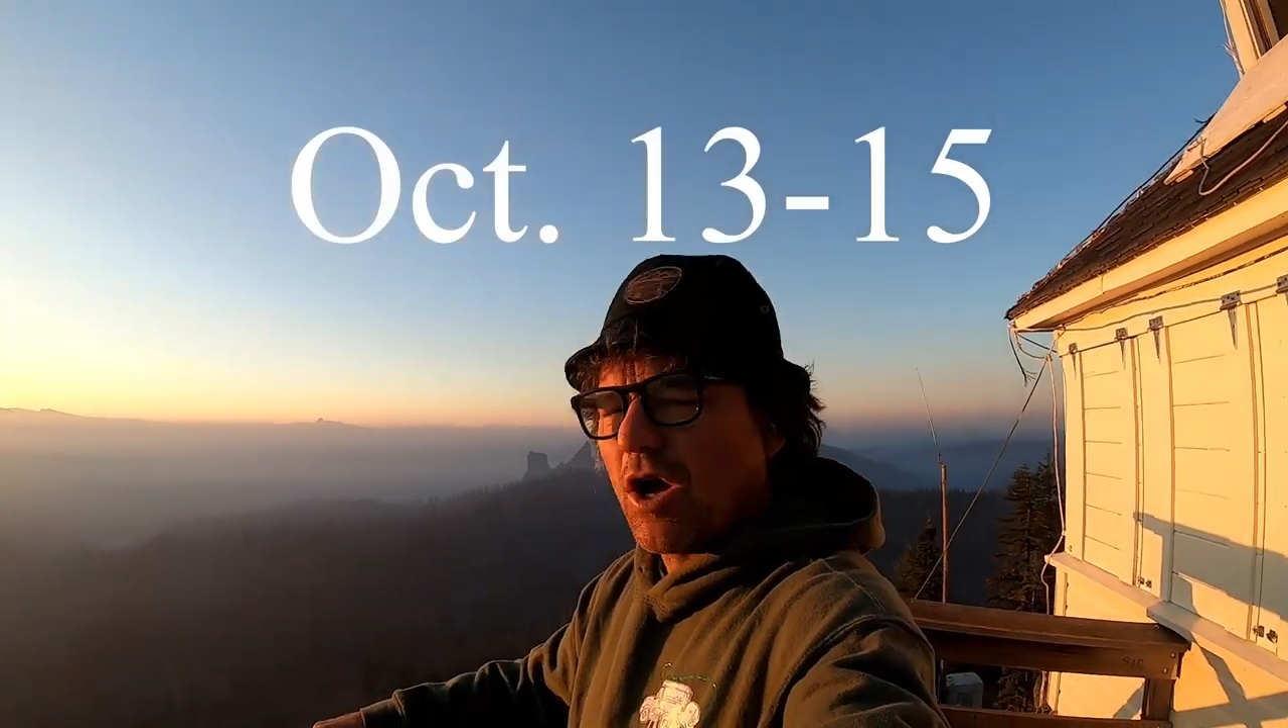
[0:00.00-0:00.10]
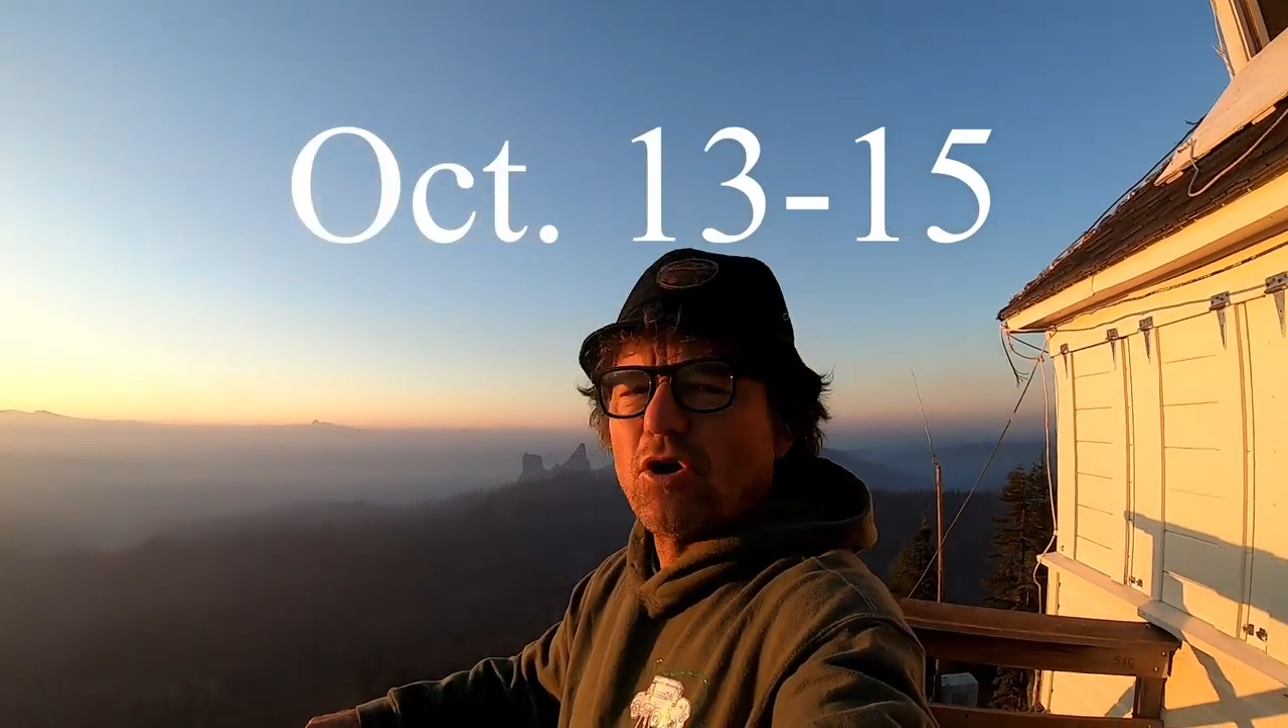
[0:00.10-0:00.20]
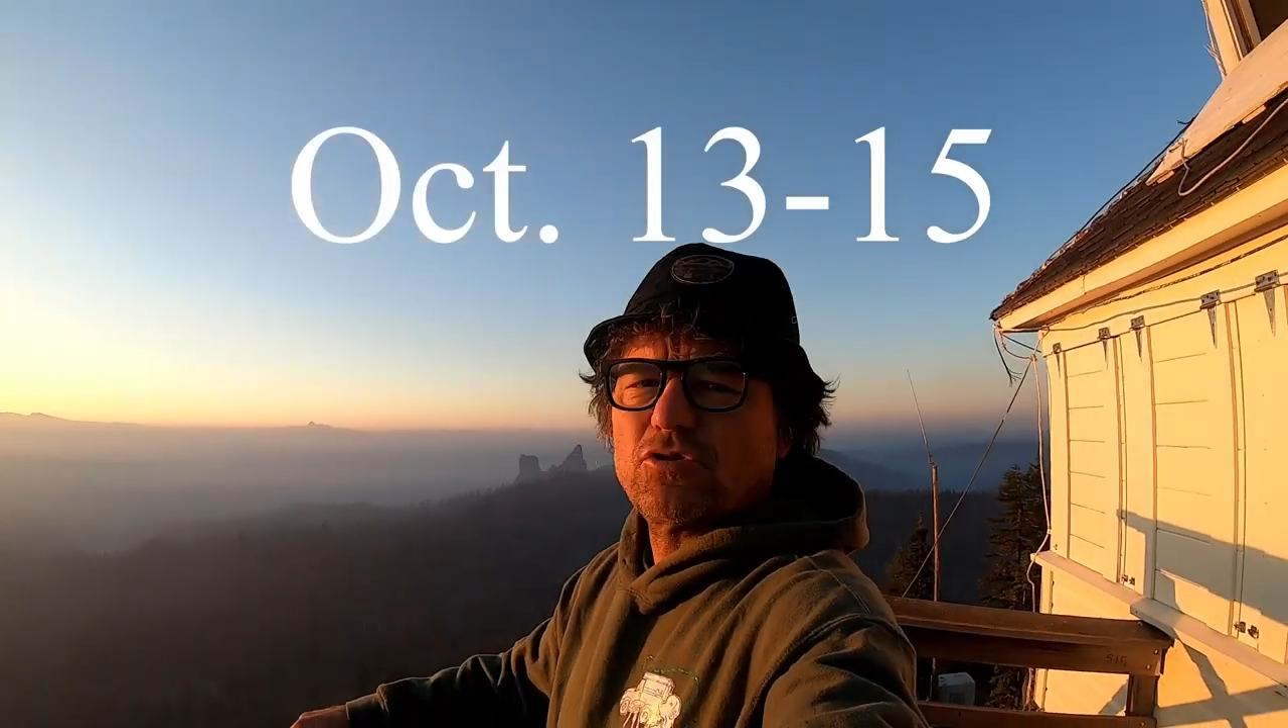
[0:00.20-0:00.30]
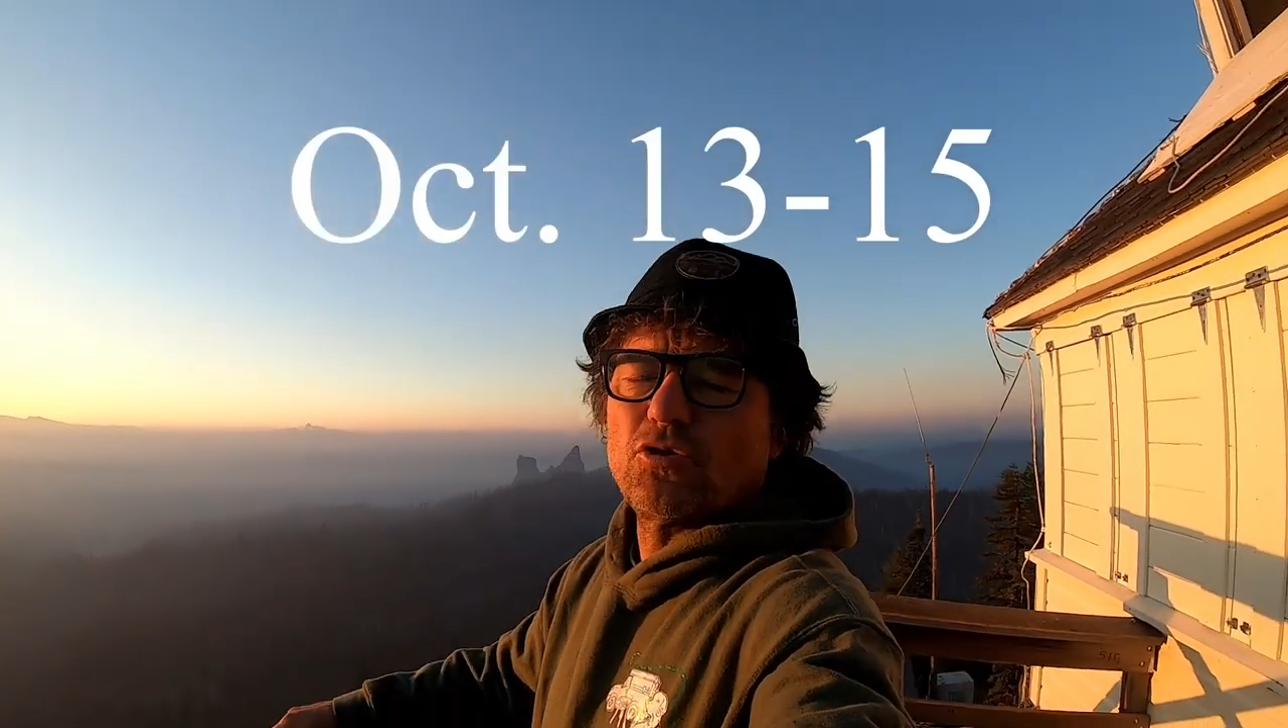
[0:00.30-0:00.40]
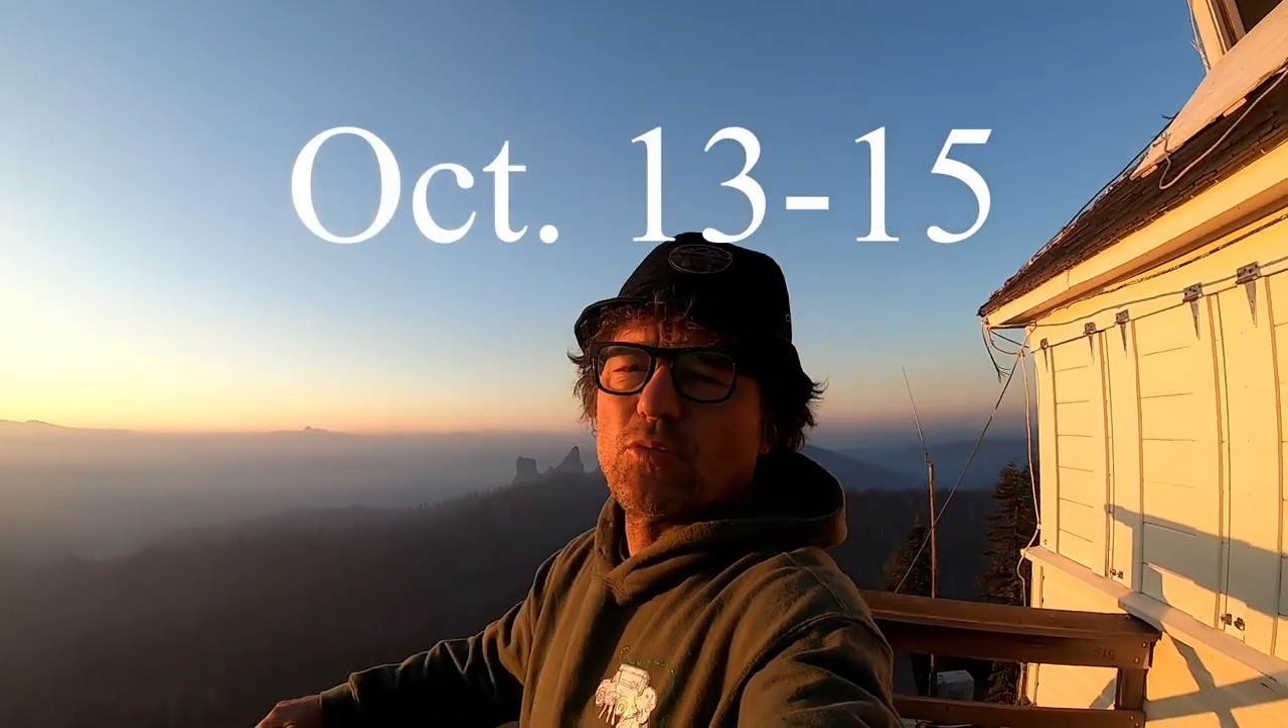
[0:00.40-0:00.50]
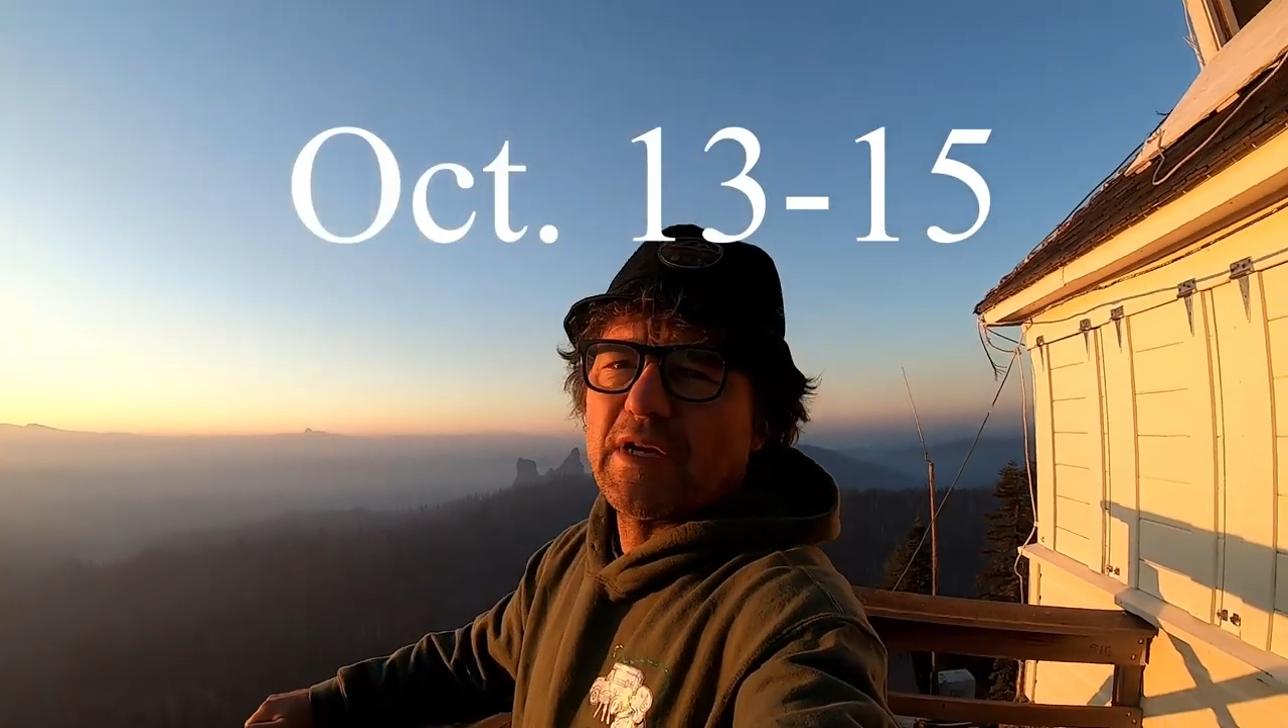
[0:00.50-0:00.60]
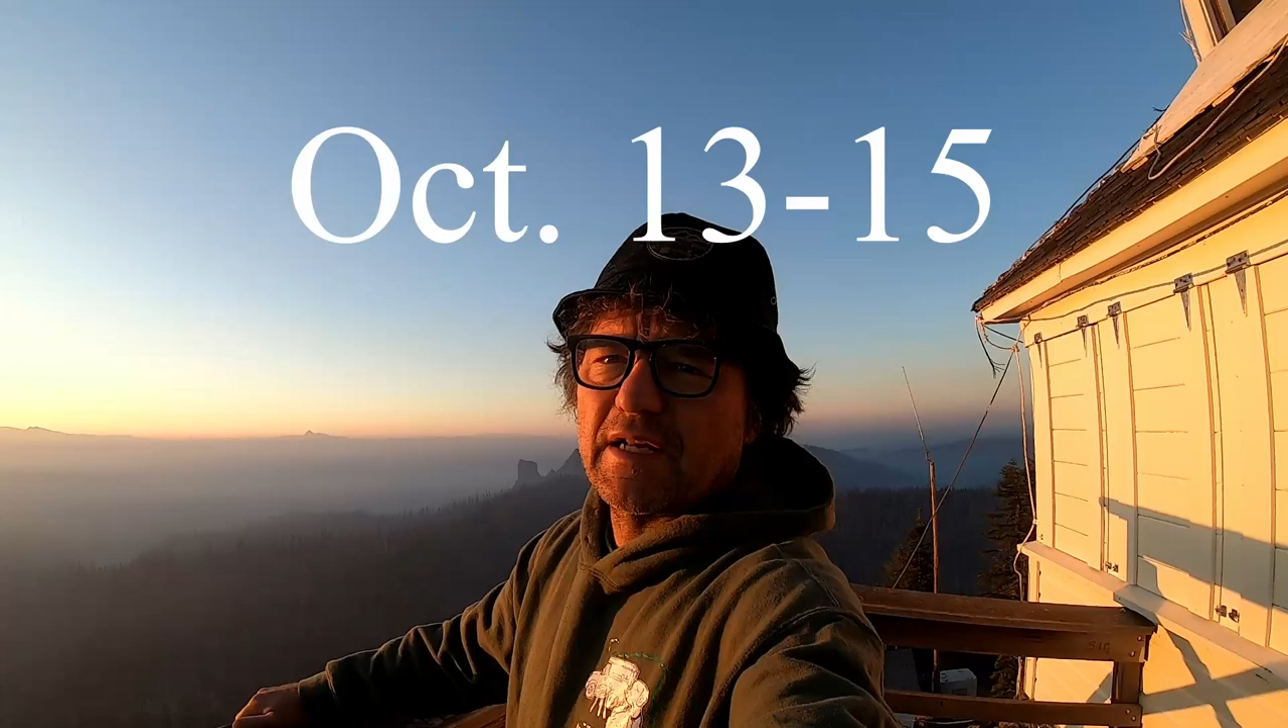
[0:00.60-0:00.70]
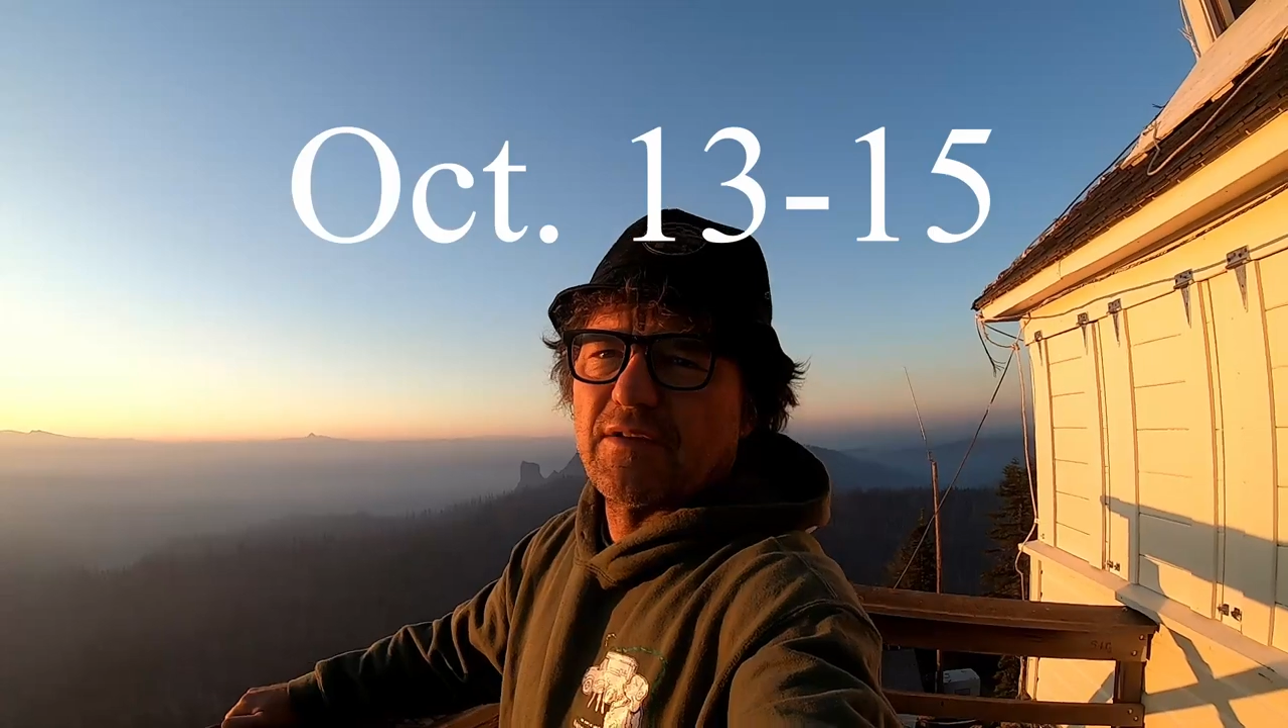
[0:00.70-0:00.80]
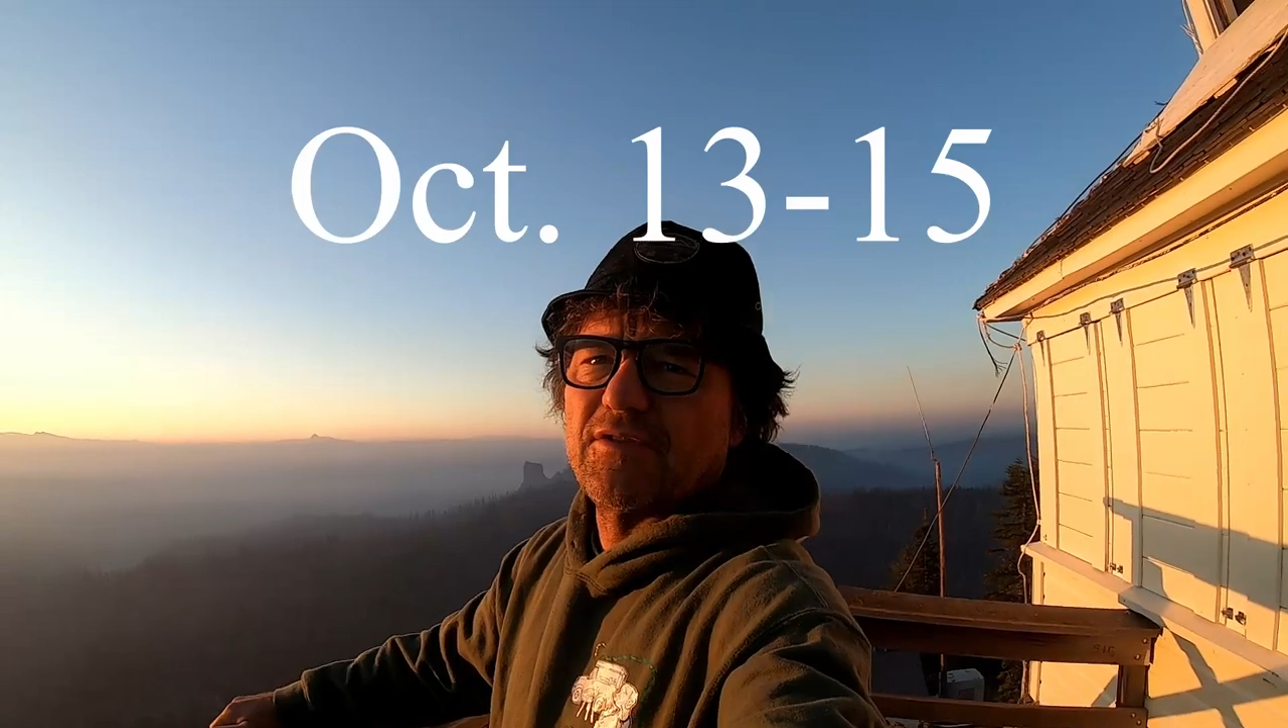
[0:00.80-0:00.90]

also the weekend